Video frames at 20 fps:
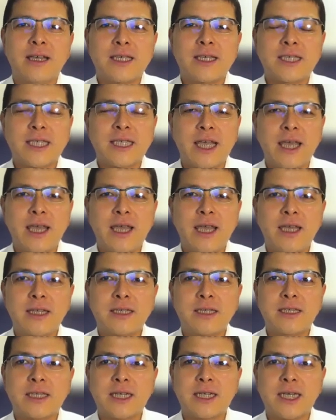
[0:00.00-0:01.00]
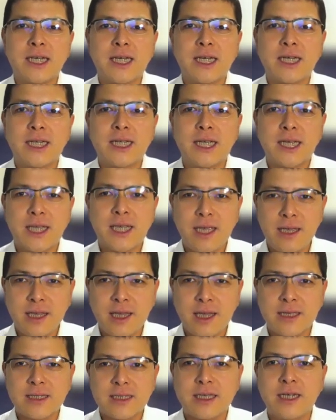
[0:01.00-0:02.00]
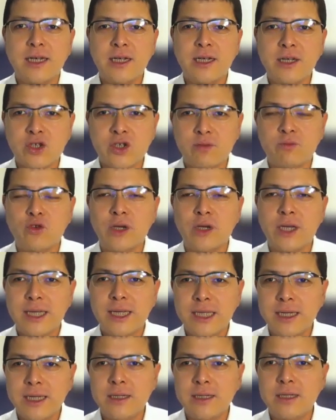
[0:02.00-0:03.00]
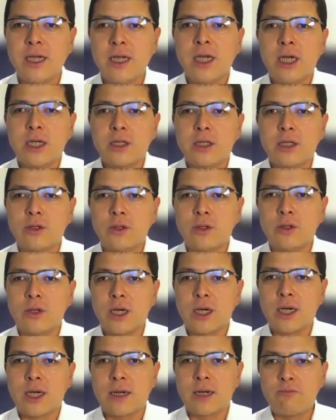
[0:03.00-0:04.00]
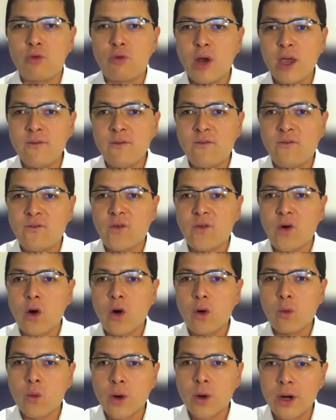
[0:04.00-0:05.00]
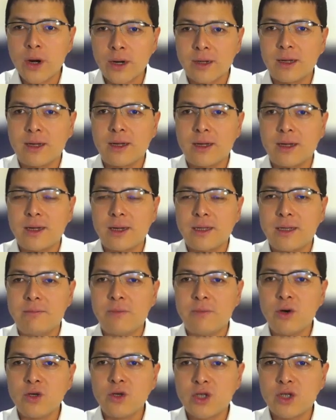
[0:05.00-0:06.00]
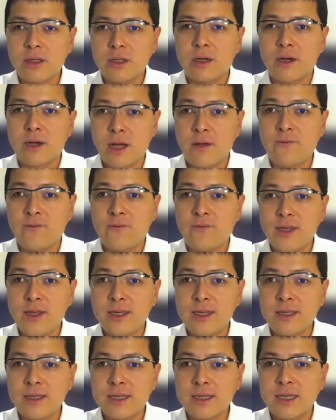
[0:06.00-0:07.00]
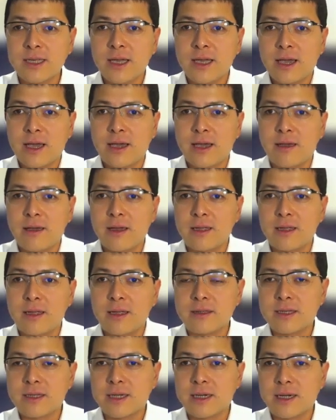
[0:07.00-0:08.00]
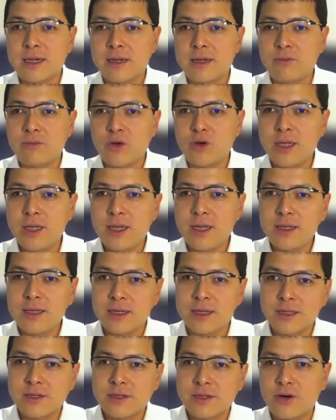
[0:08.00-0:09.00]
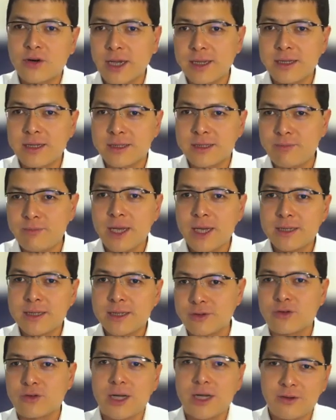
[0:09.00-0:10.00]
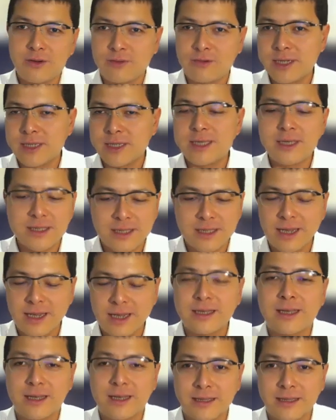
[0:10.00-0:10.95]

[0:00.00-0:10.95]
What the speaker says: saying the king has urged Muhyiddin to bring forward the motion of confidence, and Muhyiddin is trying his best to try to resist that,